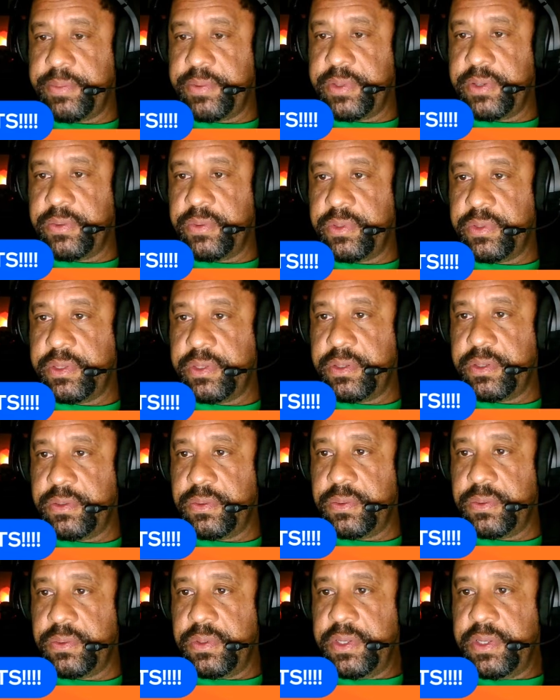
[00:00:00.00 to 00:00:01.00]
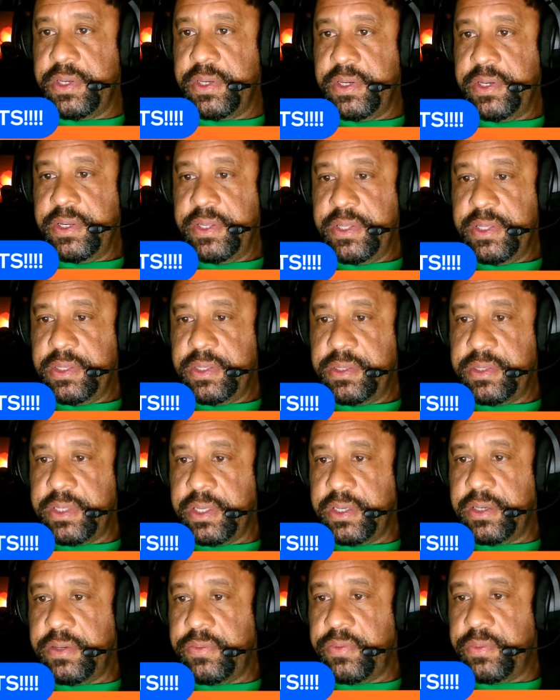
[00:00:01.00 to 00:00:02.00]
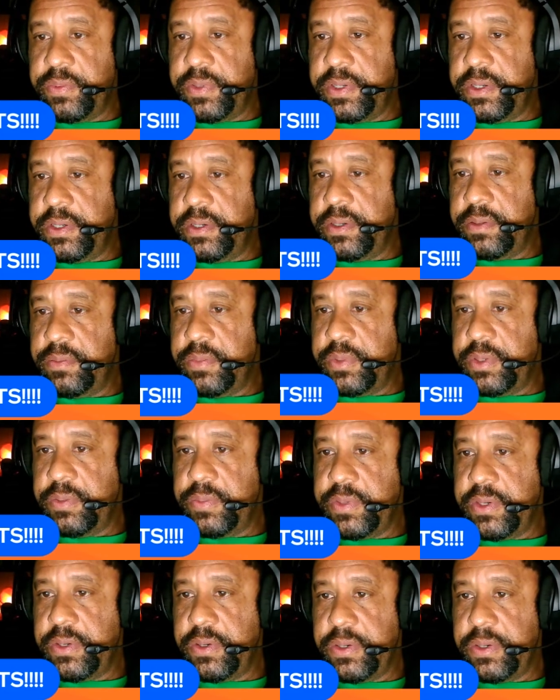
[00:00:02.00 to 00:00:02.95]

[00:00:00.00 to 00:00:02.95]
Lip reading: Thank you for being here. One of my longest supporters.